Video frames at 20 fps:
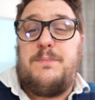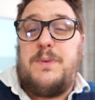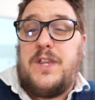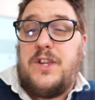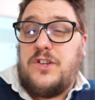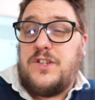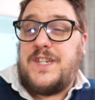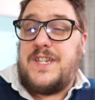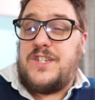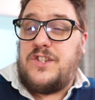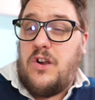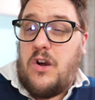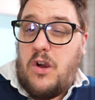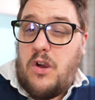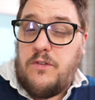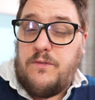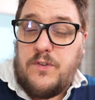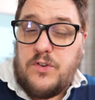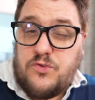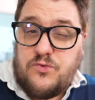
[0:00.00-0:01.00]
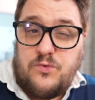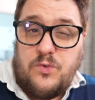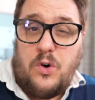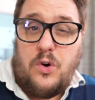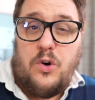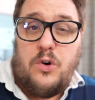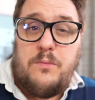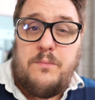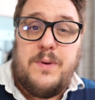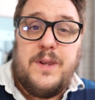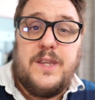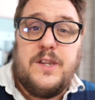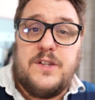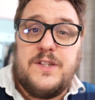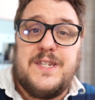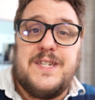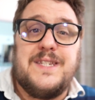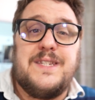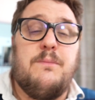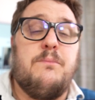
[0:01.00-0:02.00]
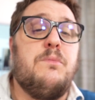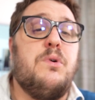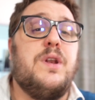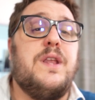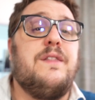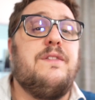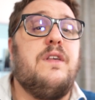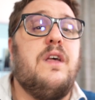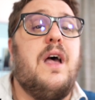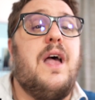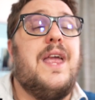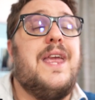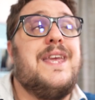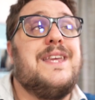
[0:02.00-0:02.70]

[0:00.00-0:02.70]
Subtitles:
because it's not overdrawn, because it's money that